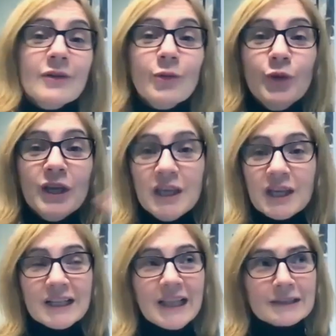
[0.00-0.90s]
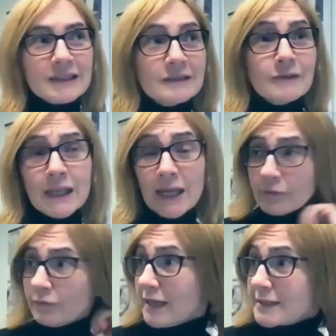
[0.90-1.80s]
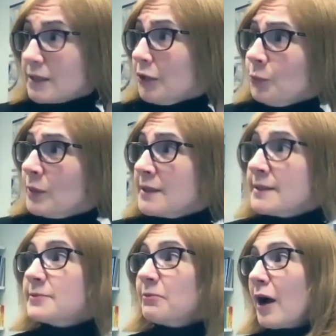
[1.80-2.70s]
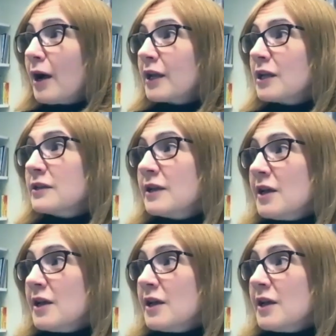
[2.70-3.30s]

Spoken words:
We collectively have, as humans, might